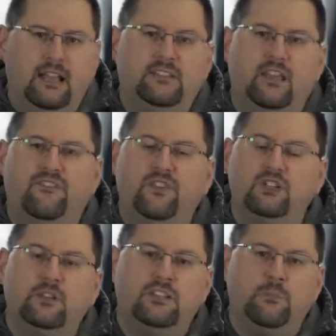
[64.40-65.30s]
is the
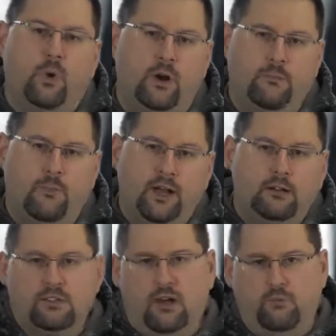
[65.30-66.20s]
officially supported
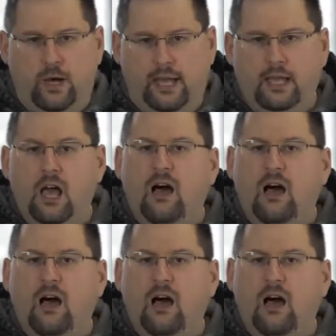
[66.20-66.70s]
Microsoft way